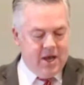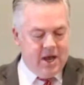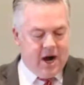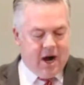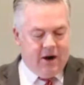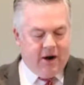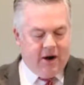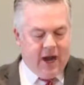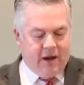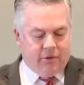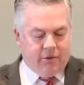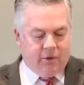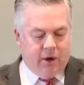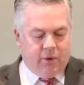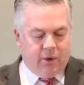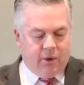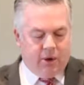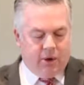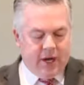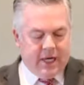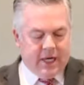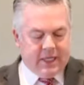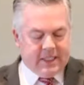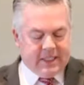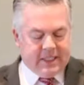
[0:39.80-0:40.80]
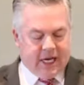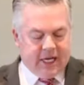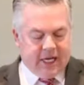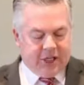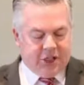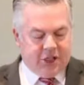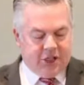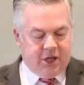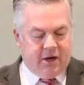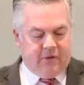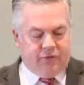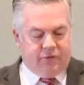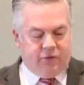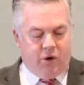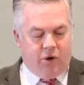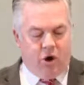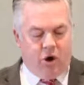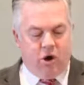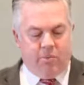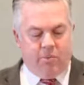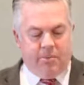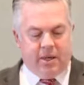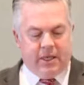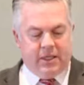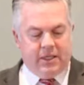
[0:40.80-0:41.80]
All right, well, we're in a section of
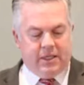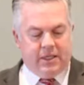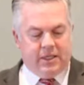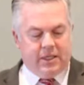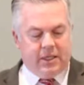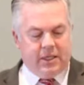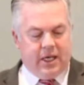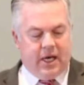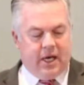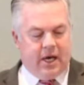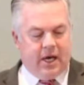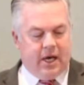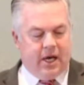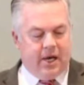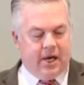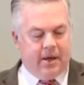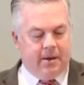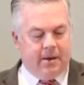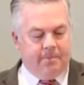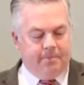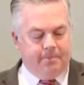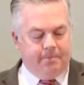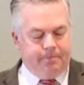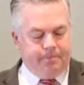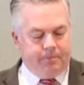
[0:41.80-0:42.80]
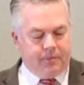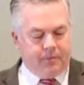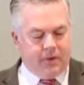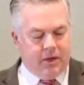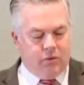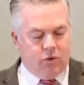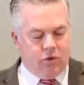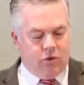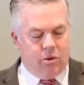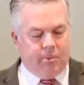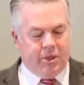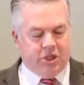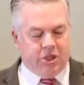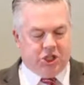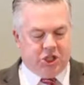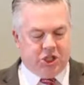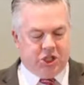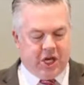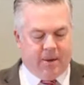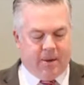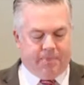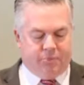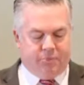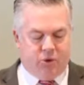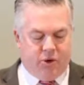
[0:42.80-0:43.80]
Romans, um, Romans
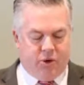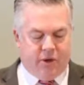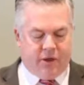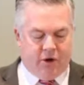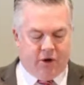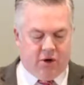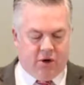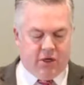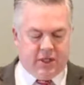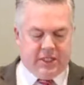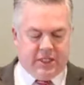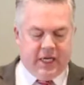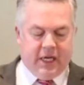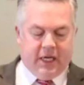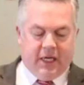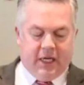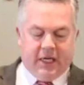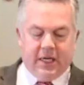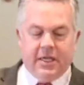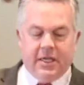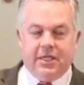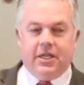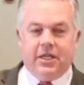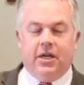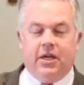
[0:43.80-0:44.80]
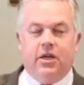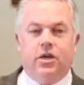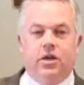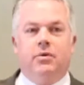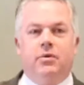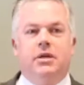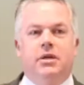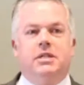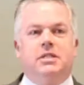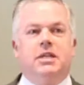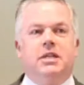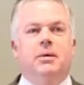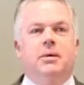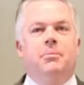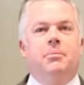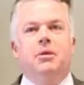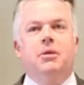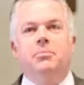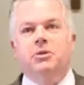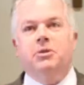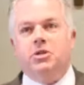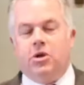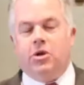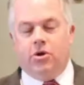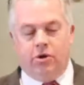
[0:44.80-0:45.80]
chapter 13, continuing some of the
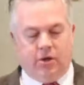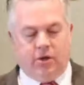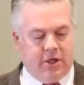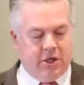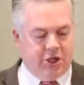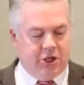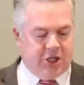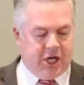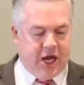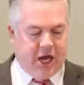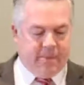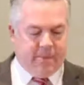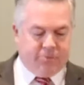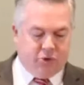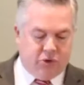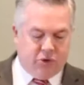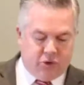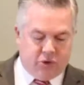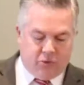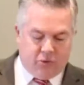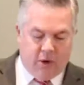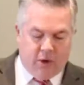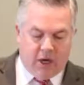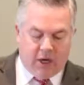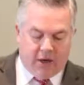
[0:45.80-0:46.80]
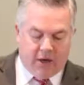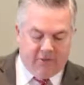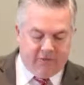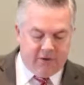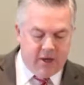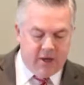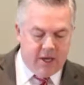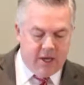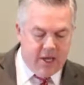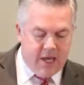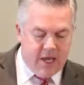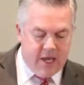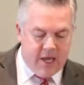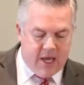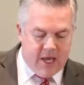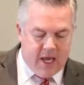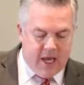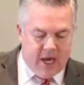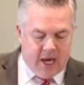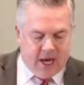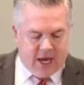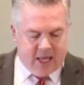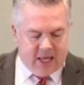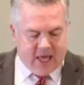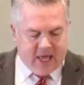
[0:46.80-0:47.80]
material in chapter 12
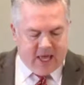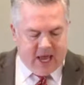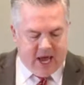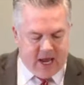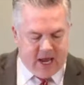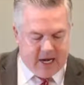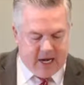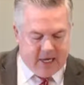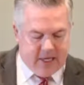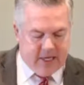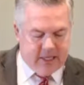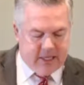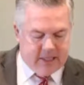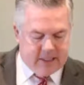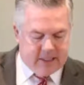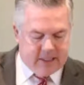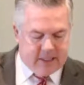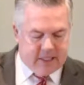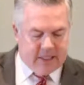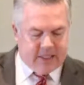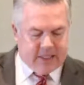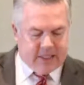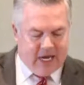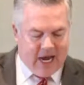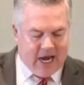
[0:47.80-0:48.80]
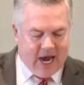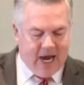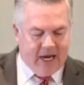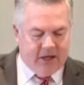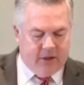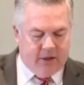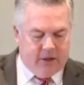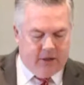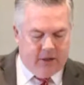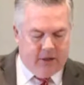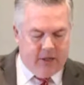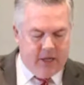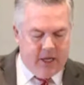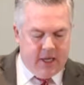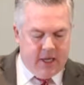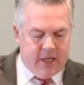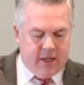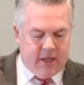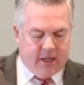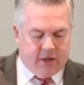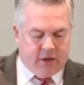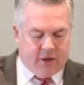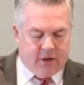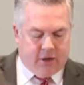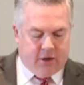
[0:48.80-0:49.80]
uh, that is entitled
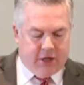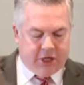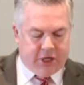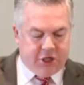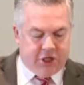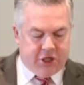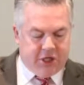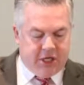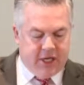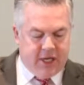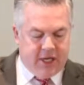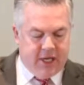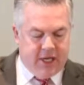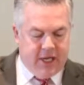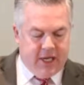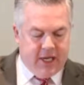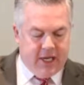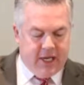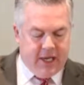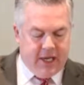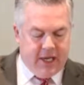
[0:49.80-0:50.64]
The Christian